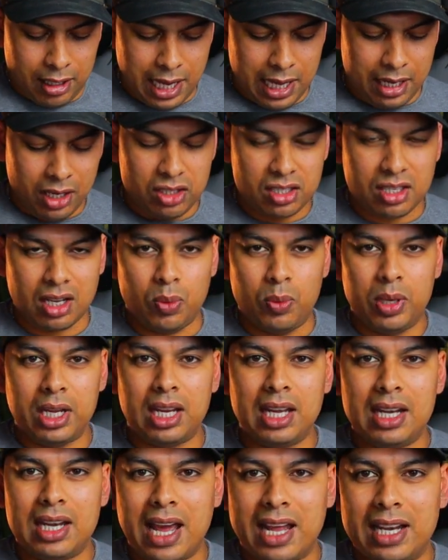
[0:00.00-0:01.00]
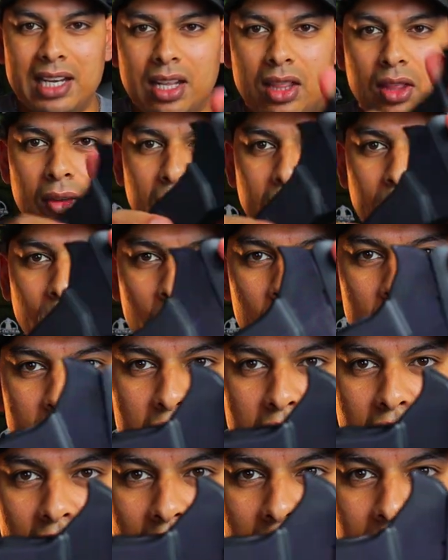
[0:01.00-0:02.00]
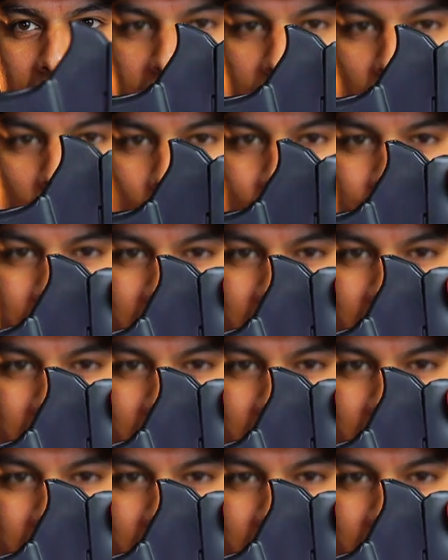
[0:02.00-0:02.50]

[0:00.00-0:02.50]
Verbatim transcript: and it's going in under the force of you